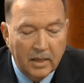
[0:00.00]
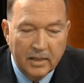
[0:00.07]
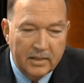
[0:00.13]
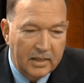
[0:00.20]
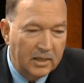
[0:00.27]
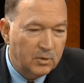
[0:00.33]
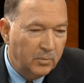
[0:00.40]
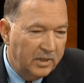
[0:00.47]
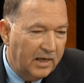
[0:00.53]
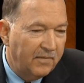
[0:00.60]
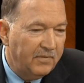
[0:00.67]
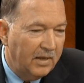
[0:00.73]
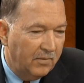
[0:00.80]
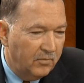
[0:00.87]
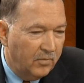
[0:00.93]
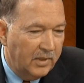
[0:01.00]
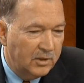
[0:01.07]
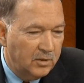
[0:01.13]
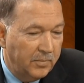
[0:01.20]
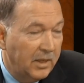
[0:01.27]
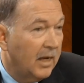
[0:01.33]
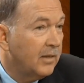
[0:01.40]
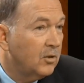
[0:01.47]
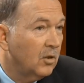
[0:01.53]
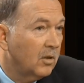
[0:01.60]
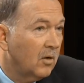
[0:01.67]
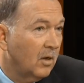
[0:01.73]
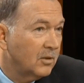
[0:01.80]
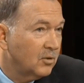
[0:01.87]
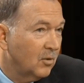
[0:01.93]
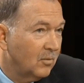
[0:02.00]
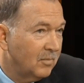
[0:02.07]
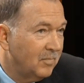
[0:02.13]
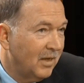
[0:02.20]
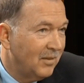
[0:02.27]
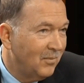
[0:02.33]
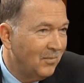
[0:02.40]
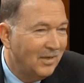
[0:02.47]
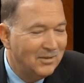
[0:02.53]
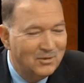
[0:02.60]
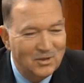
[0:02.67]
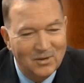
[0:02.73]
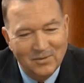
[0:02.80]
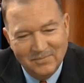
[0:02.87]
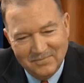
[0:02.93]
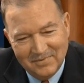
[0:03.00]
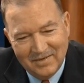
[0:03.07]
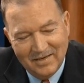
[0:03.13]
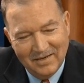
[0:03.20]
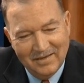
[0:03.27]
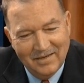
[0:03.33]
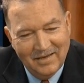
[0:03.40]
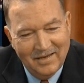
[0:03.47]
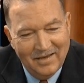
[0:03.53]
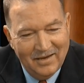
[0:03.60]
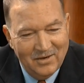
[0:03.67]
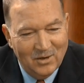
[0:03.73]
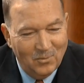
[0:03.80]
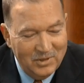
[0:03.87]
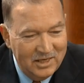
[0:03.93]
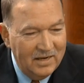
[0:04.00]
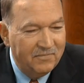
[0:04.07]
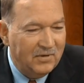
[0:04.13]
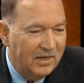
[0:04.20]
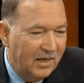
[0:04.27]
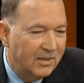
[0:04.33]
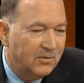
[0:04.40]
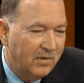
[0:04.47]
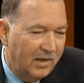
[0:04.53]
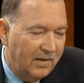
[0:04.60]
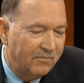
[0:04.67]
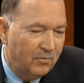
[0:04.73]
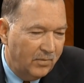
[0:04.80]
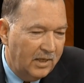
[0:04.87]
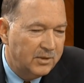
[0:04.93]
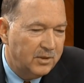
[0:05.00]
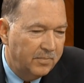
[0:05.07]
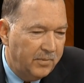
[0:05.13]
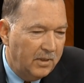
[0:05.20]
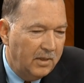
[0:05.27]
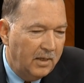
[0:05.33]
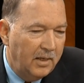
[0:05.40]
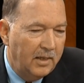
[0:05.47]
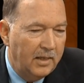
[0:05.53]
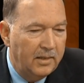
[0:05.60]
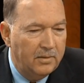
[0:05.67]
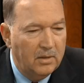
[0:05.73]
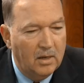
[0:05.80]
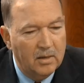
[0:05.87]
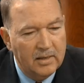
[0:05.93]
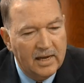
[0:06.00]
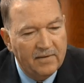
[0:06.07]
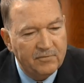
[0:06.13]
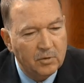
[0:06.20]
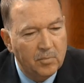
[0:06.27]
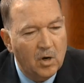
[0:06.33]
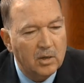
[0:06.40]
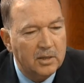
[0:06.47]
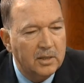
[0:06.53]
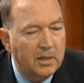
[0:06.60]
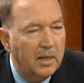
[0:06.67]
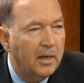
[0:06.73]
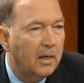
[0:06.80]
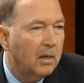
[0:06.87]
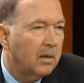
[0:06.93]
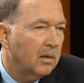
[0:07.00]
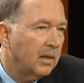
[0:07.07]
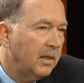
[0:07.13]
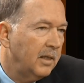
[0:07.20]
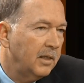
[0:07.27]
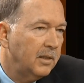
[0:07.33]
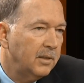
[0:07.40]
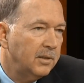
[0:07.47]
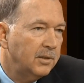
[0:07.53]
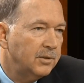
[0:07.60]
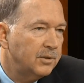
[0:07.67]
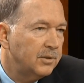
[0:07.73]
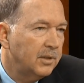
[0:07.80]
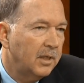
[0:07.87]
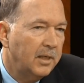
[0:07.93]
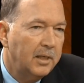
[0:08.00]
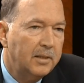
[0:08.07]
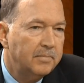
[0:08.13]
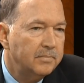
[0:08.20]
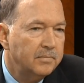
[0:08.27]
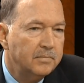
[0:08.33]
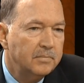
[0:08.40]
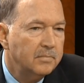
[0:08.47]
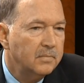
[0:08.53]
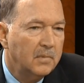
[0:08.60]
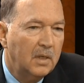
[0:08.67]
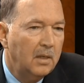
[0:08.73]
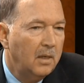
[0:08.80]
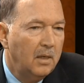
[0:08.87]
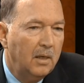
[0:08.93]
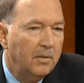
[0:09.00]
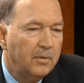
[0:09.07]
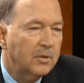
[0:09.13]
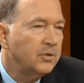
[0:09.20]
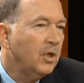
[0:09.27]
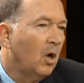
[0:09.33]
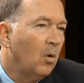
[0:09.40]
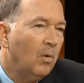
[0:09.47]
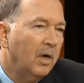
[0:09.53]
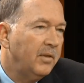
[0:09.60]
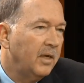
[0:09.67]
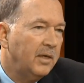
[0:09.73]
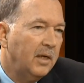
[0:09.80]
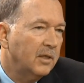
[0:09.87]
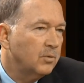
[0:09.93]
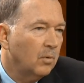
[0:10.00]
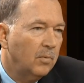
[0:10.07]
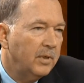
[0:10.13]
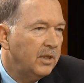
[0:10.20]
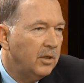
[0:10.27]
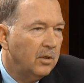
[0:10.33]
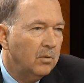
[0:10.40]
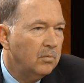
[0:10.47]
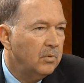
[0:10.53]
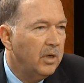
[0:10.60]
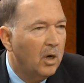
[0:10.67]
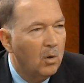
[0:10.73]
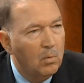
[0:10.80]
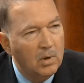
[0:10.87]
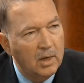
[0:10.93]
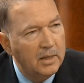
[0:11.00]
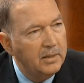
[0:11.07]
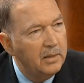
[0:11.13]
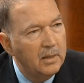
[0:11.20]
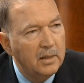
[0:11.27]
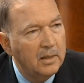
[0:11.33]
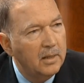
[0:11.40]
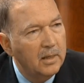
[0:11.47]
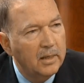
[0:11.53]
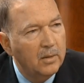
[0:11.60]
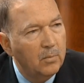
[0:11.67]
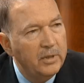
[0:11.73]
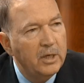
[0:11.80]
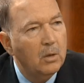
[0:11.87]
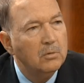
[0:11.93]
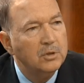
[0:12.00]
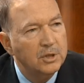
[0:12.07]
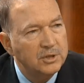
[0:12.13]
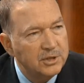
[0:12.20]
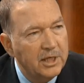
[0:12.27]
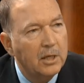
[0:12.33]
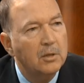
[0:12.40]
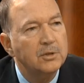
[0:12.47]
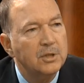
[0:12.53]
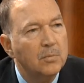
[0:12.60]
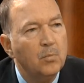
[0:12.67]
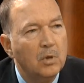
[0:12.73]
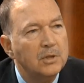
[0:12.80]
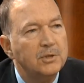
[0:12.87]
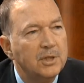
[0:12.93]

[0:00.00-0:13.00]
Yes, we definitely have a recipe. I cook also. So, yeah. No, we definitely have a recipe. Our aftermarket care is, there's no one that does what we do. No one. We don't just sell someone